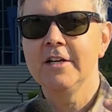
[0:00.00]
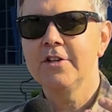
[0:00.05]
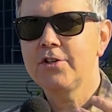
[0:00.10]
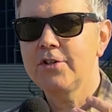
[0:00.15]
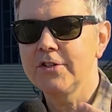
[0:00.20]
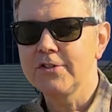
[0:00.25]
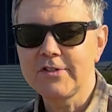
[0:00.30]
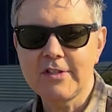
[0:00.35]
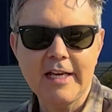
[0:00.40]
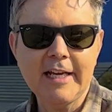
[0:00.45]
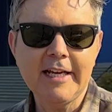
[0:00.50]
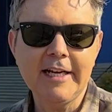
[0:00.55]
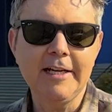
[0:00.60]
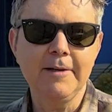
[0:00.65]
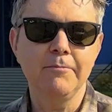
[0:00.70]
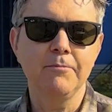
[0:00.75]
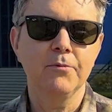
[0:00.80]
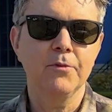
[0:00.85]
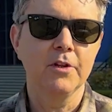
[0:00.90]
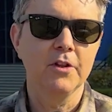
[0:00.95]

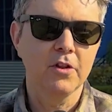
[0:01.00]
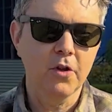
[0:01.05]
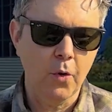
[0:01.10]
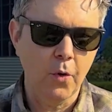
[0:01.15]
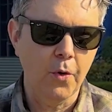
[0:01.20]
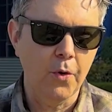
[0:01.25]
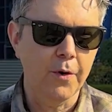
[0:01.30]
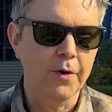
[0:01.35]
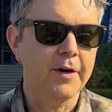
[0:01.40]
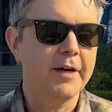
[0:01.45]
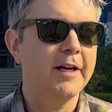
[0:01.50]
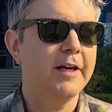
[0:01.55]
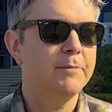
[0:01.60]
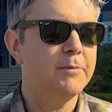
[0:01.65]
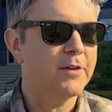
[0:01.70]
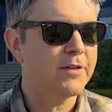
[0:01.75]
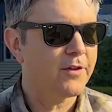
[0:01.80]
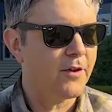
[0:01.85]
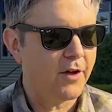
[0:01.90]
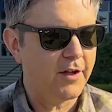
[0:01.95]
Shazam lore and
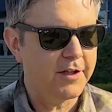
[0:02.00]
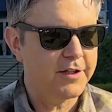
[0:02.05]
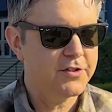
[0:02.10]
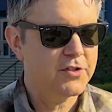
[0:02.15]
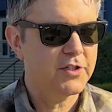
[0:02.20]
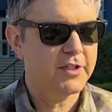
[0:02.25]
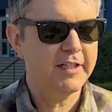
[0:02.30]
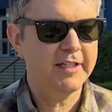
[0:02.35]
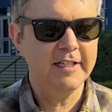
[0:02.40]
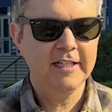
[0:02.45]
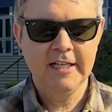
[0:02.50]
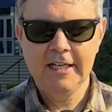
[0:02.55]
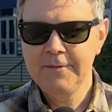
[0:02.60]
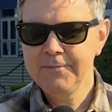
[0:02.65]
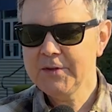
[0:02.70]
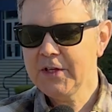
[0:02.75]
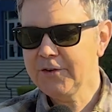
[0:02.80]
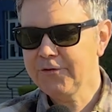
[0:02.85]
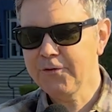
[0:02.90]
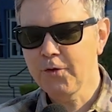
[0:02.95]
mythology.
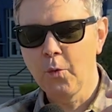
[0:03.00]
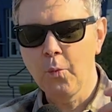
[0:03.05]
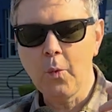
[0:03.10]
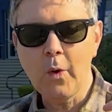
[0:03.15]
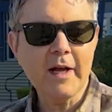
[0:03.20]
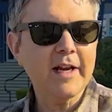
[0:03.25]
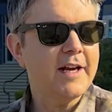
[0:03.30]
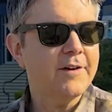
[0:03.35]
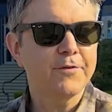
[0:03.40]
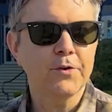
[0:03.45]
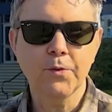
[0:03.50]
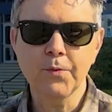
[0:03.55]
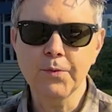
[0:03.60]
And for whatever